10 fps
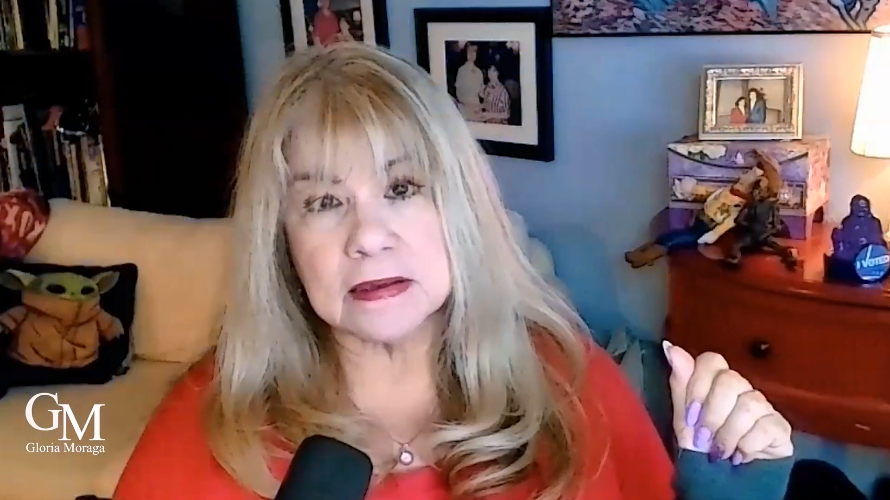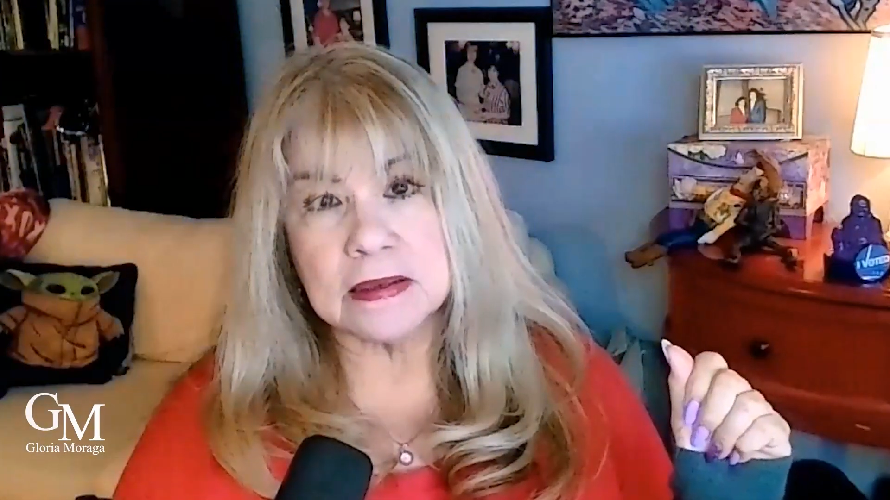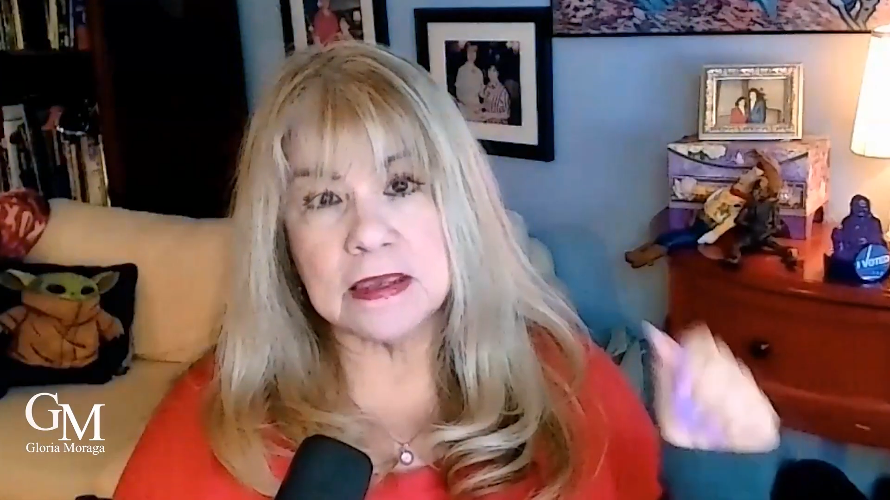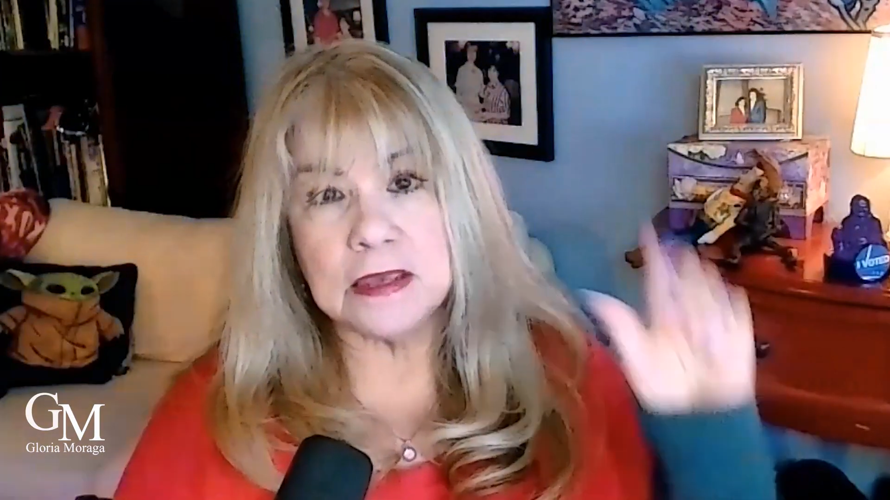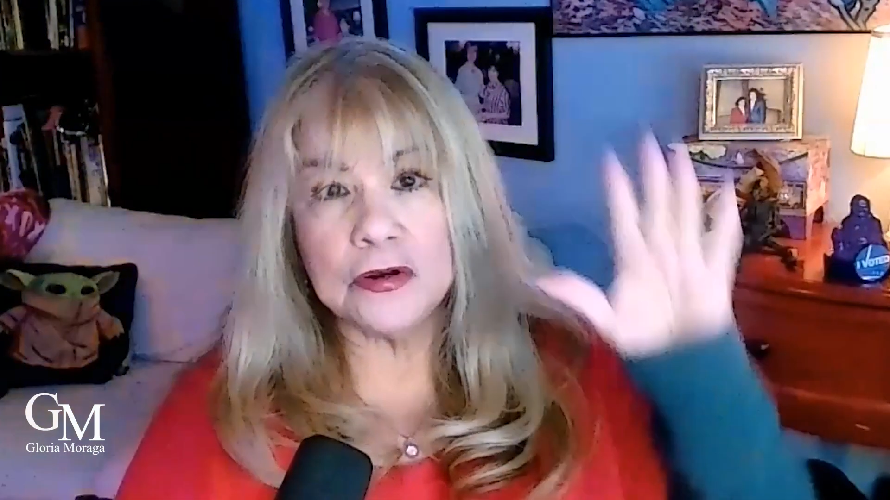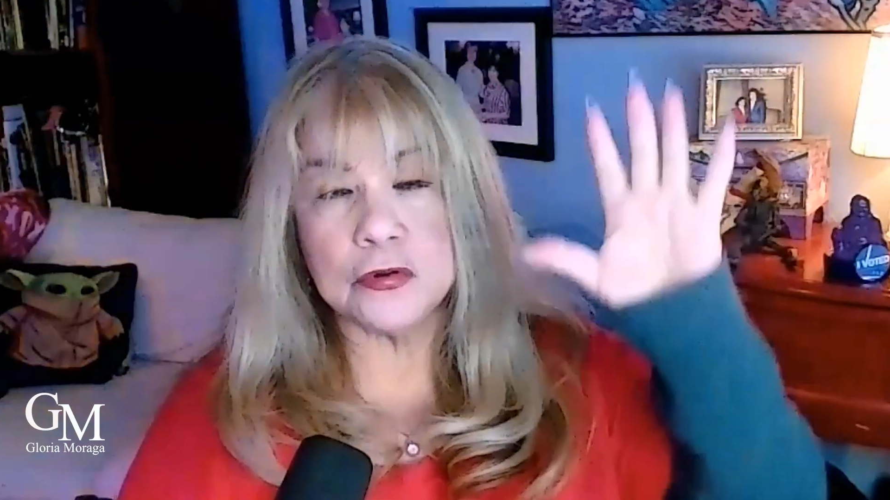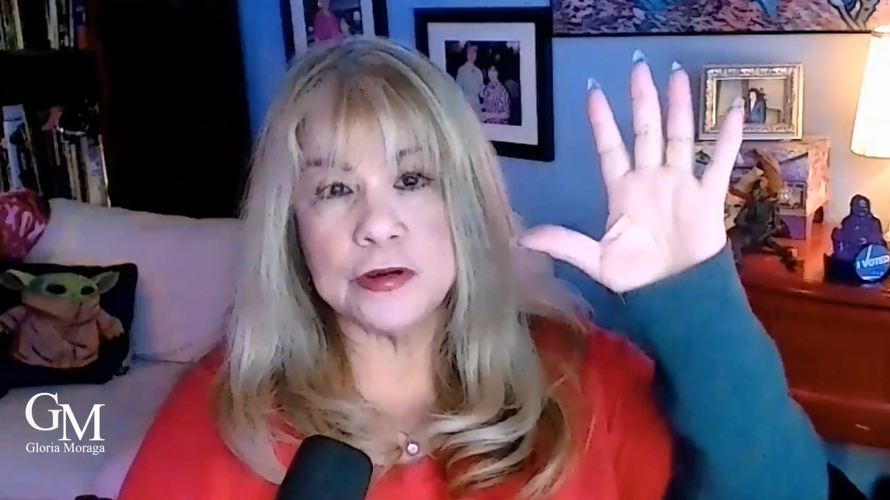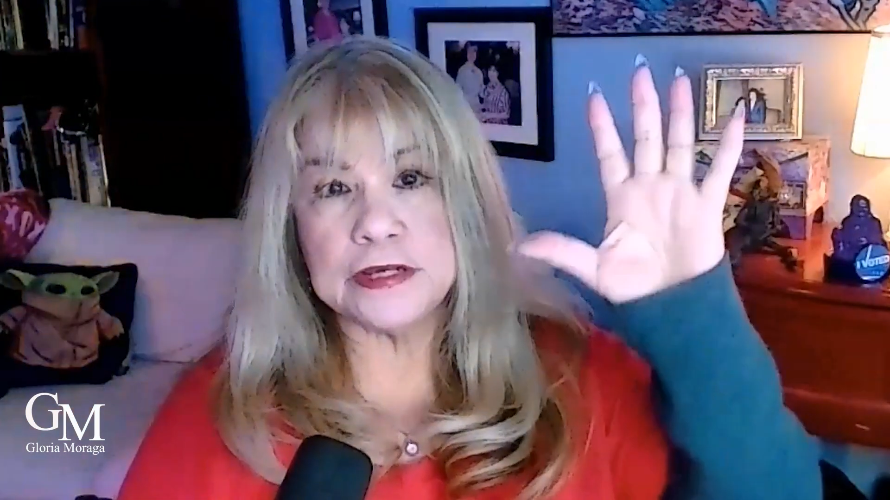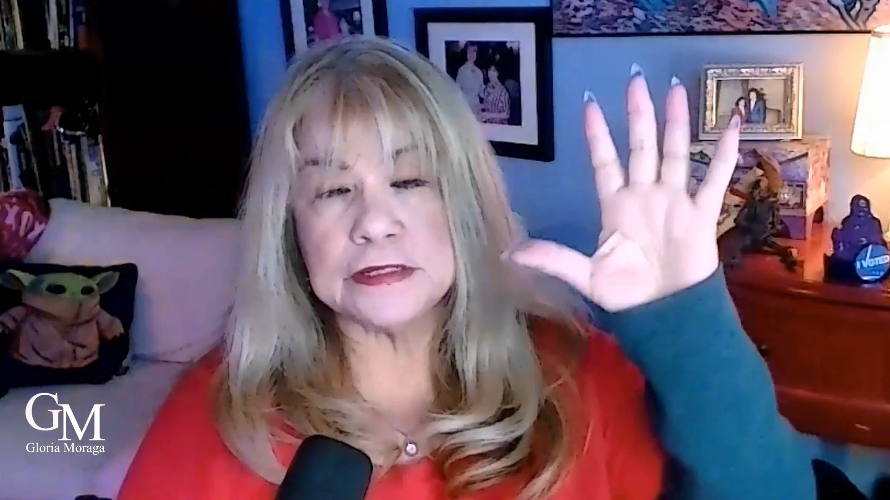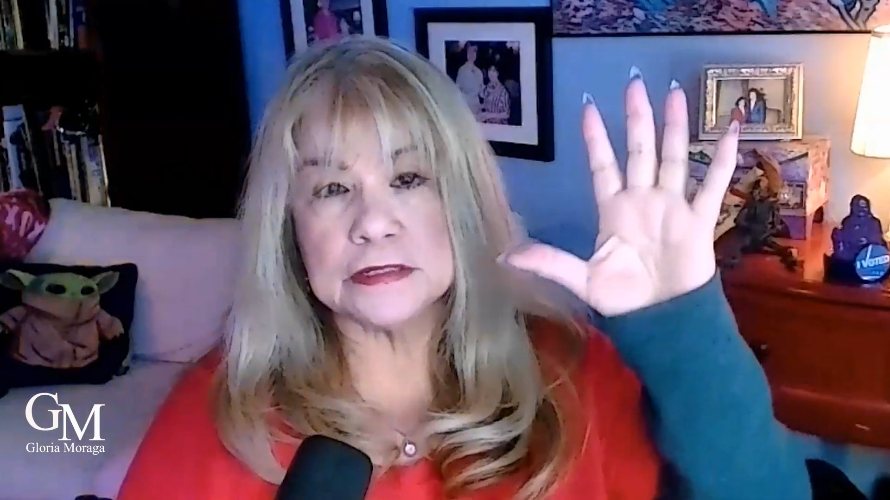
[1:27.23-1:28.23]

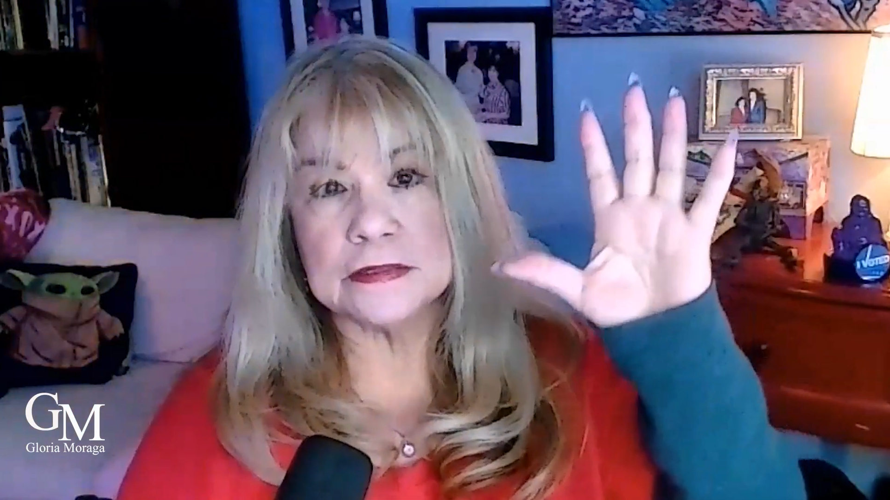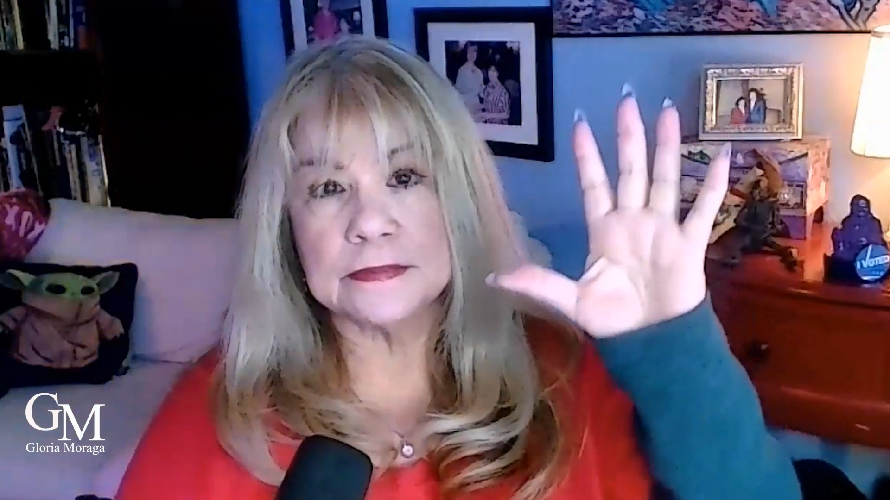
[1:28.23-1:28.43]
increase,